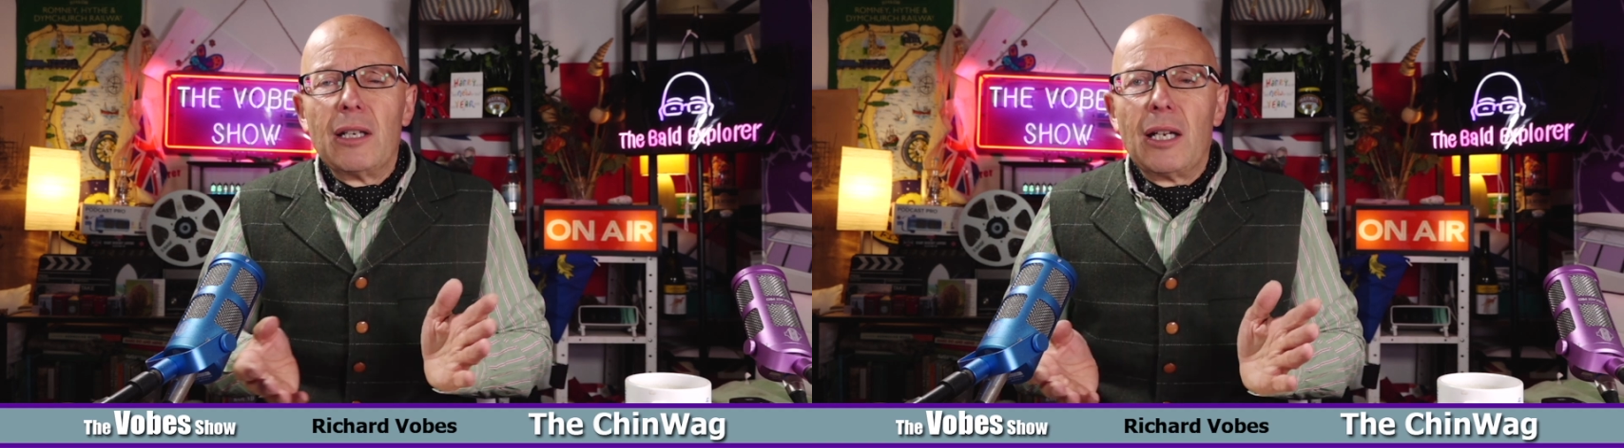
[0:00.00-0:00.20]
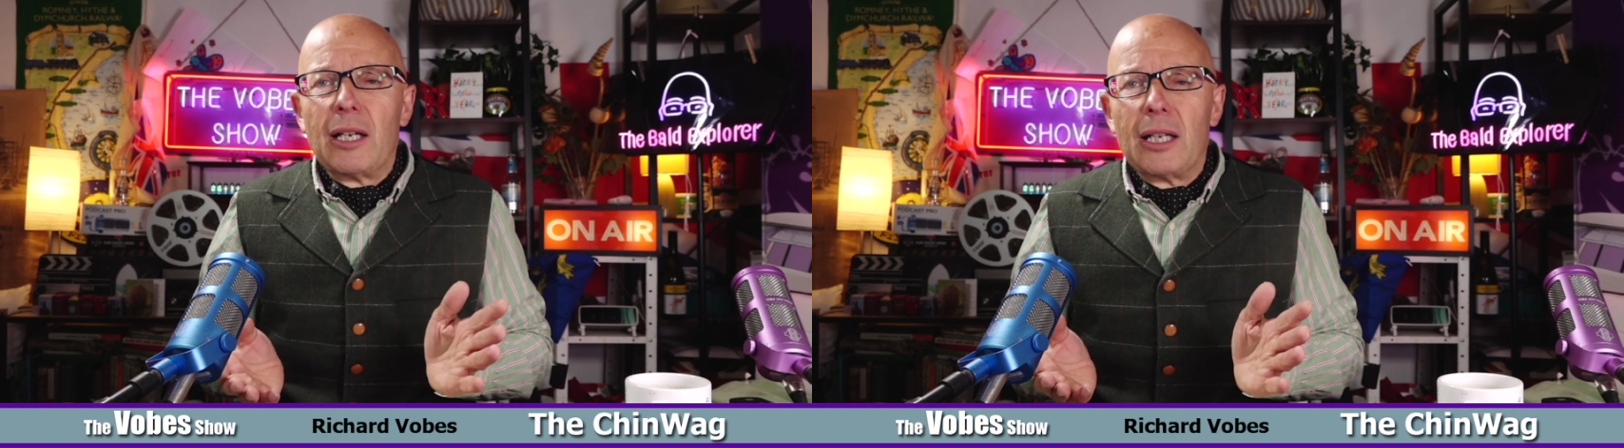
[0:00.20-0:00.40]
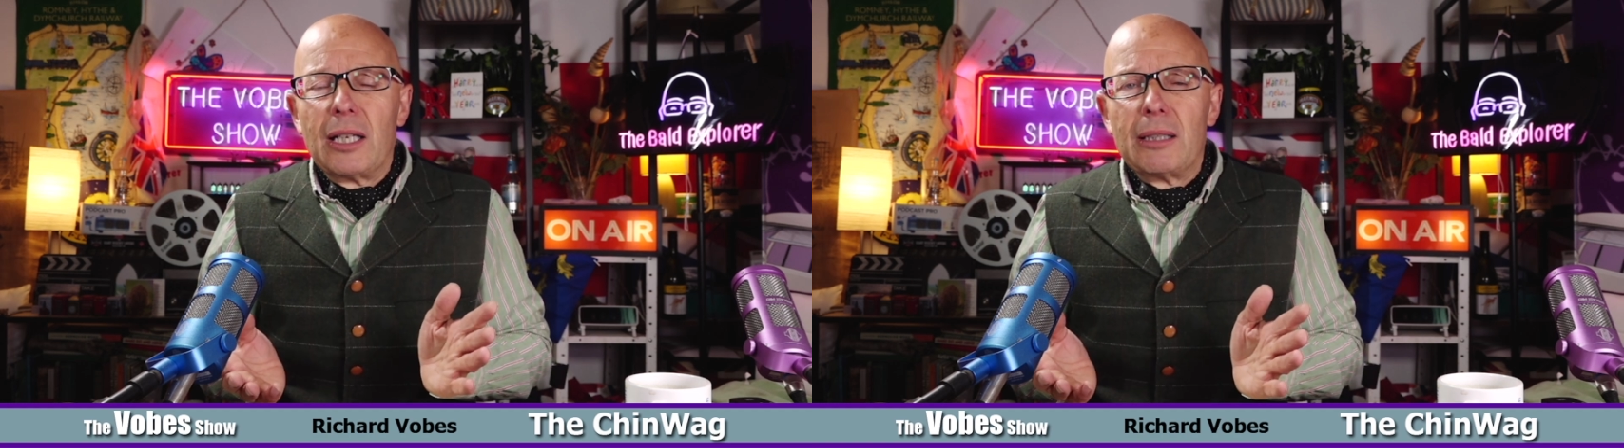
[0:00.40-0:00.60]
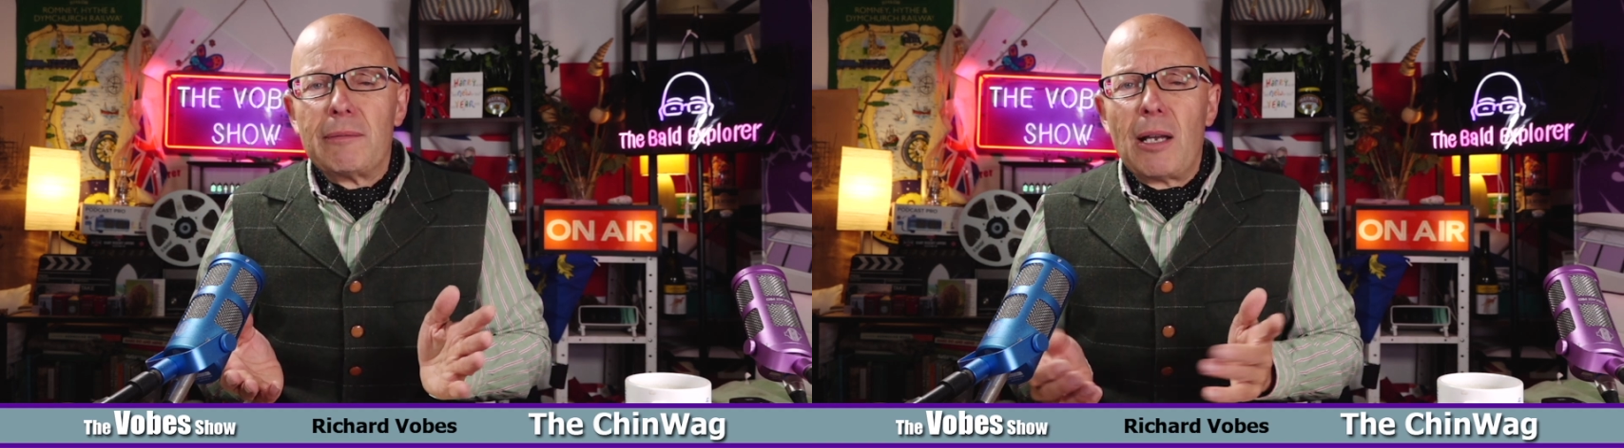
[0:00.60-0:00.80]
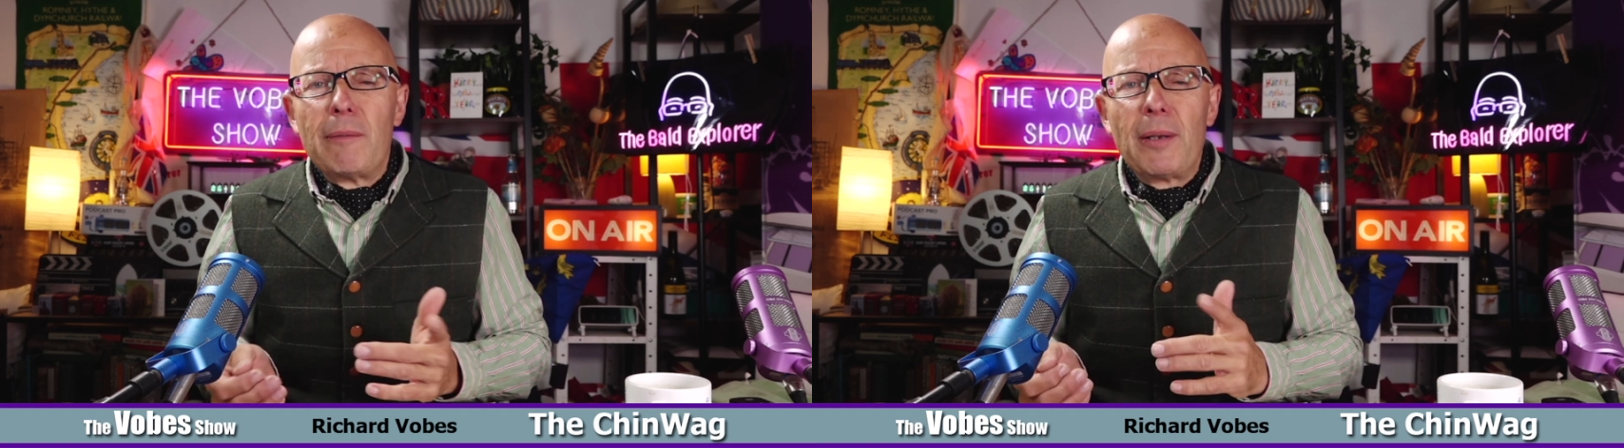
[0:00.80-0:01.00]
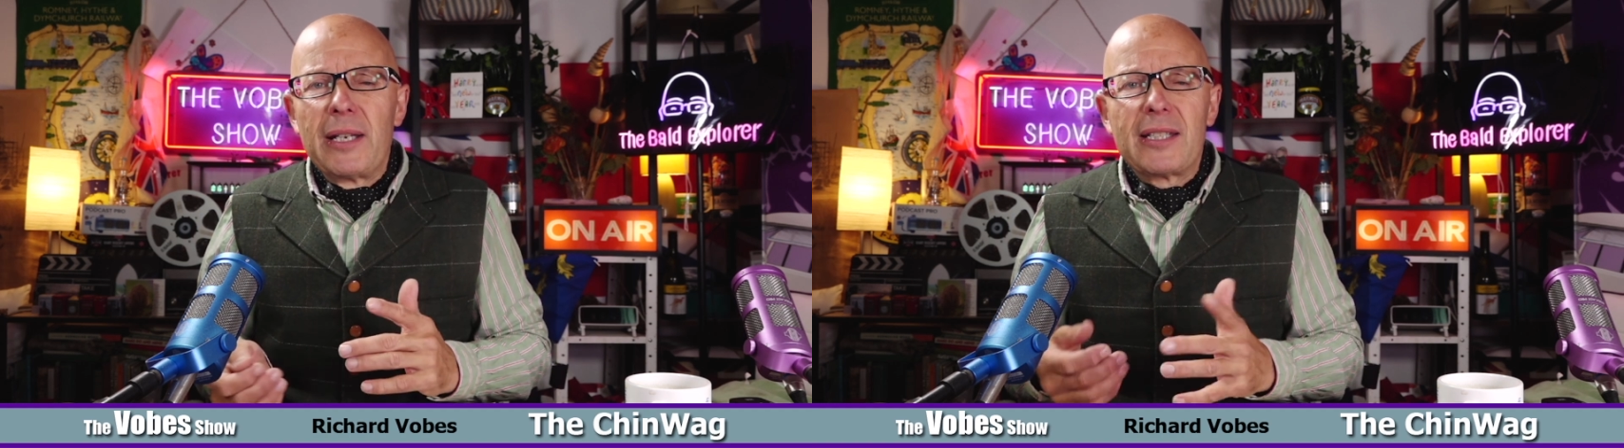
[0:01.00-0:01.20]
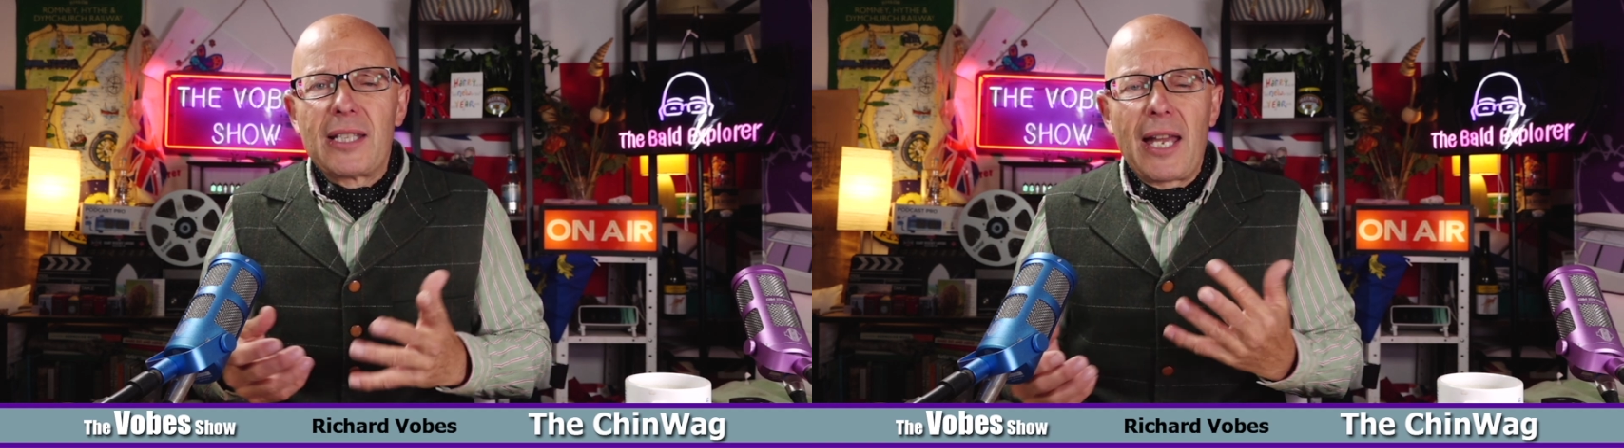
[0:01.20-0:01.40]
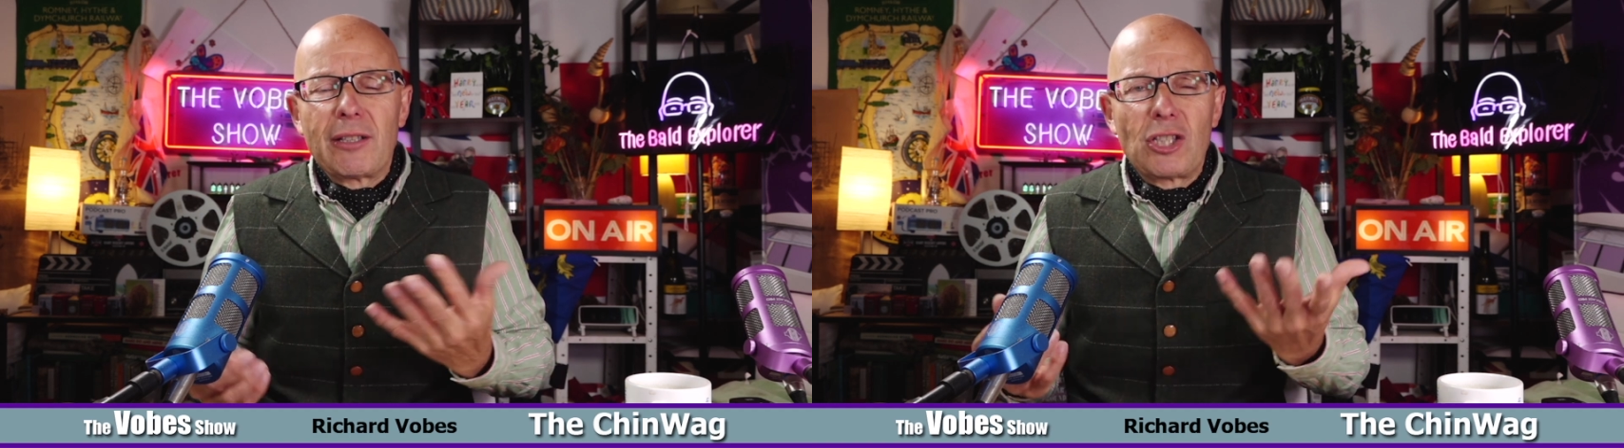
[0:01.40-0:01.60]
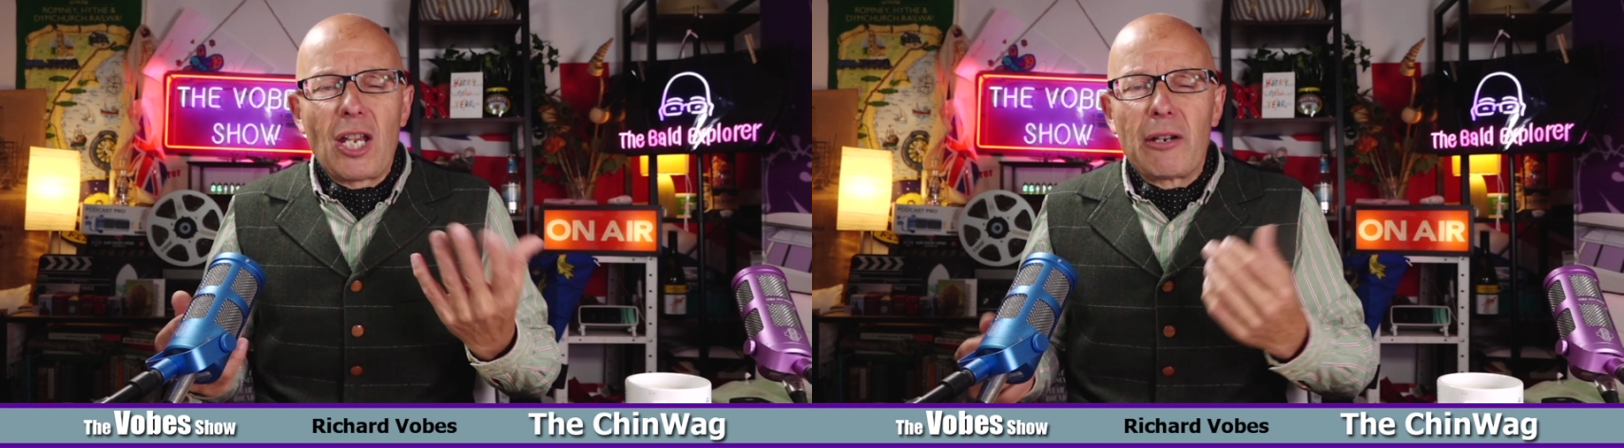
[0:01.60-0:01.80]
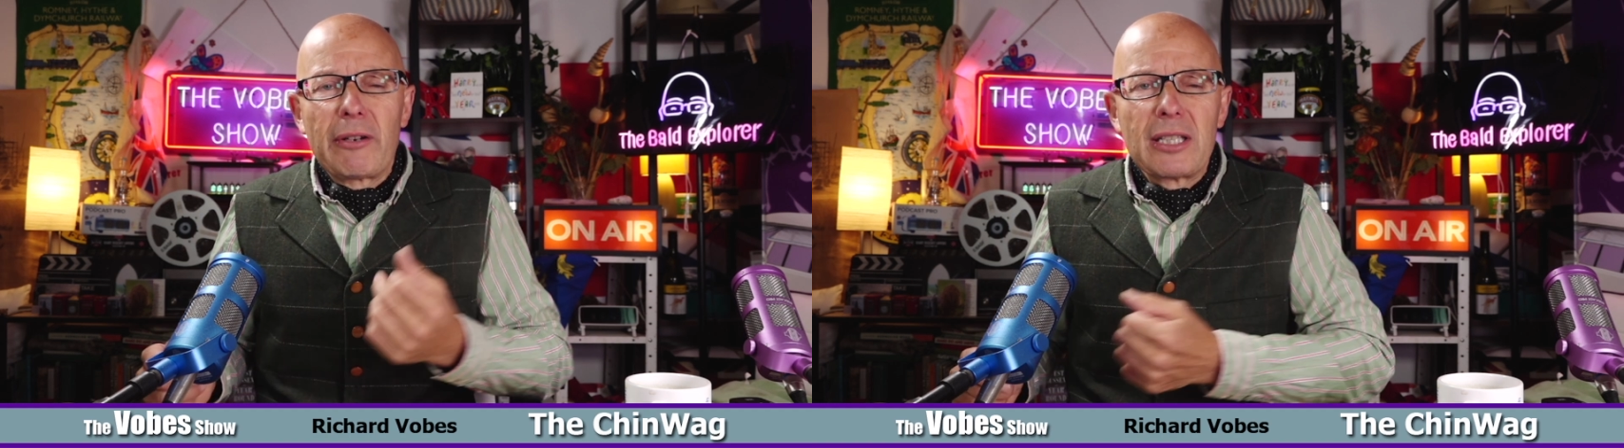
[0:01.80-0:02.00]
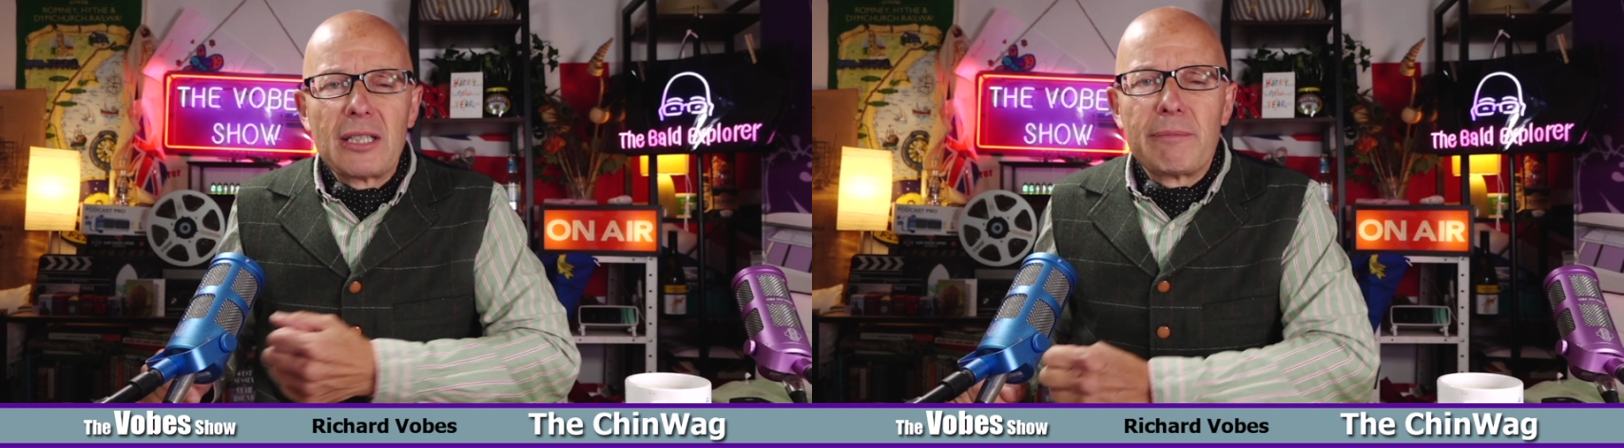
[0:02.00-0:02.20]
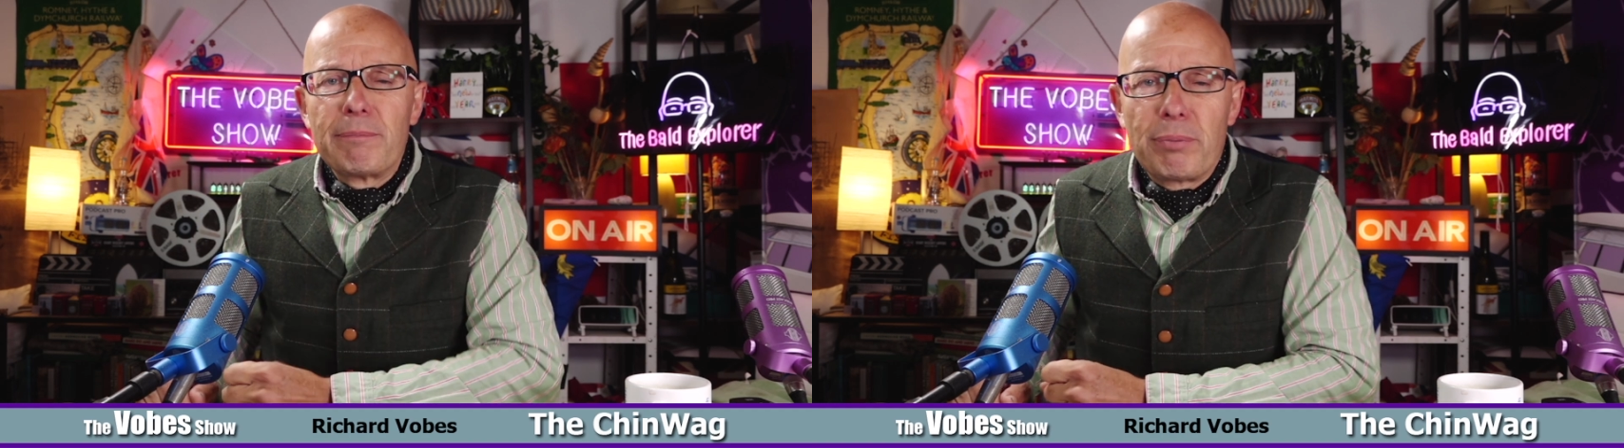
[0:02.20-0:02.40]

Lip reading: But it's that sharing your